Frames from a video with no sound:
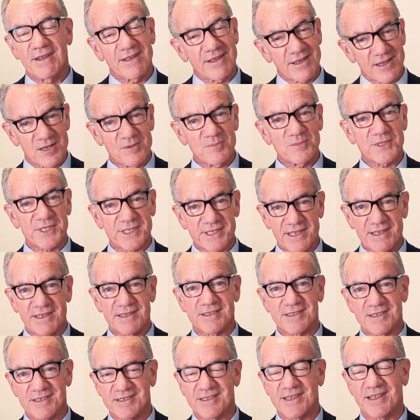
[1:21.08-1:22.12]
come see
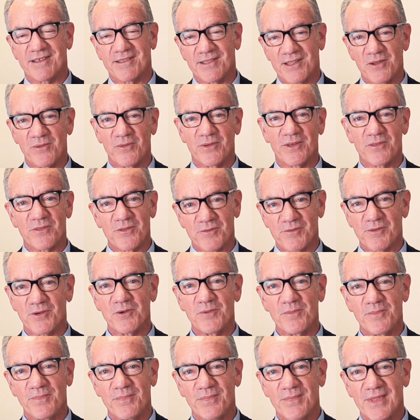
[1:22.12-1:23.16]
us at Tetley Wealth
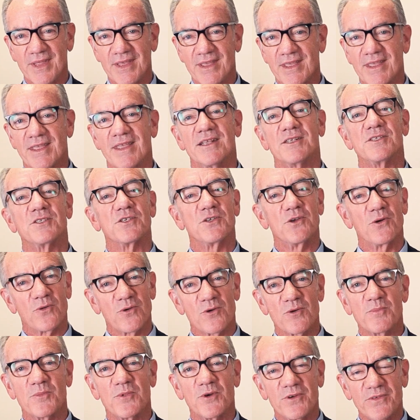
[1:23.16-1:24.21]
Group. It's
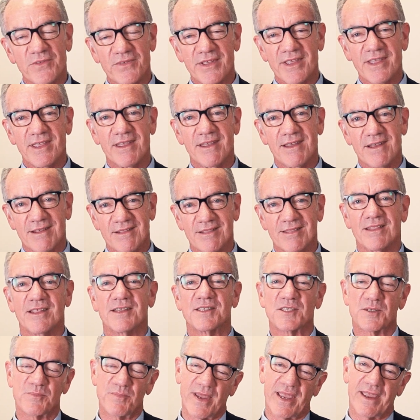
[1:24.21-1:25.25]
your movie,
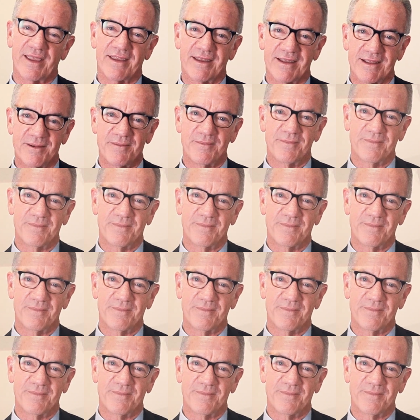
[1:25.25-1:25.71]
let's make it.